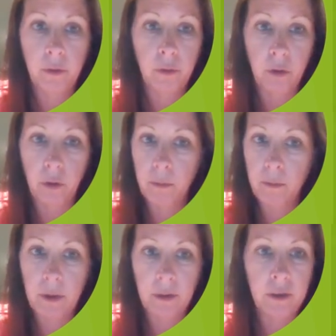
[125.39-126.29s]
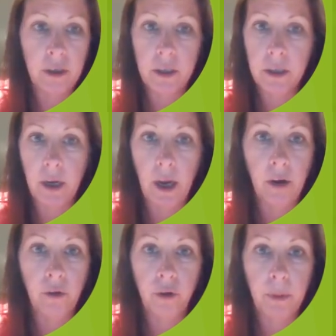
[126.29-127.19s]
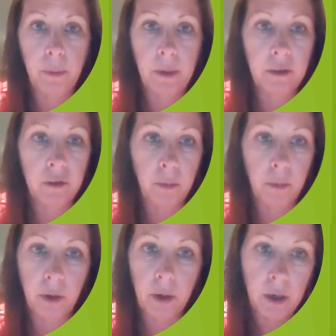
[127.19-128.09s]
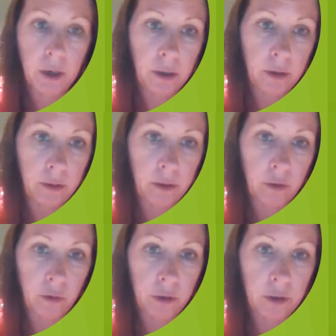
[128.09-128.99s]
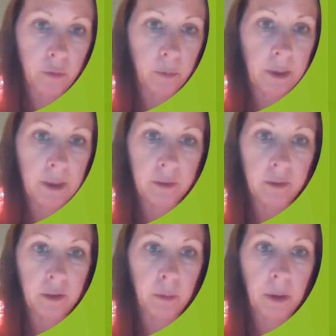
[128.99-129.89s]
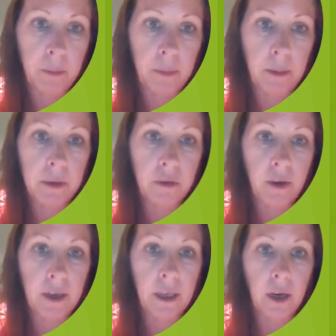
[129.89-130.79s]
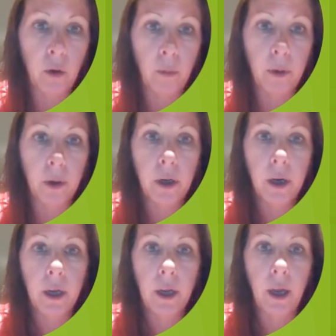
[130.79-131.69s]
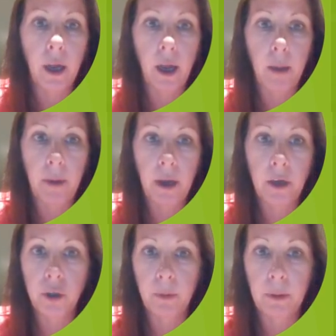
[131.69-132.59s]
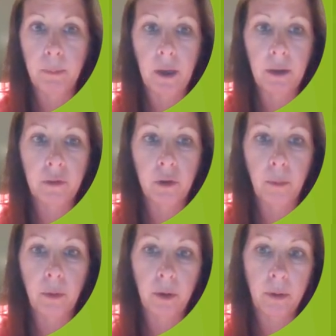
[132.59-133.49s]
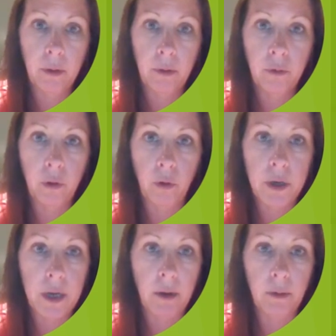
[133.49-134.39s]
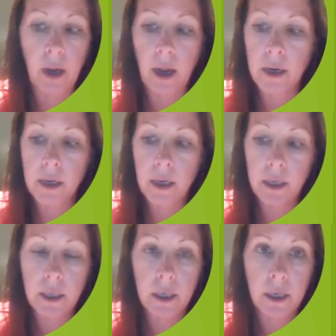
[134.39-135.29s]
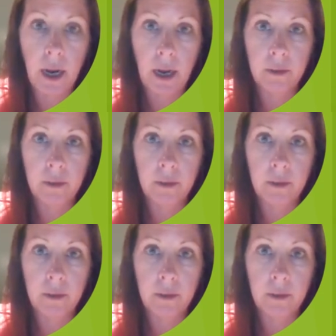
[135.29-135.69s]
So that's it, enter PPS number. These are all the different places that you might be able to find that number. Enter your PPS number, scroll down and hit next.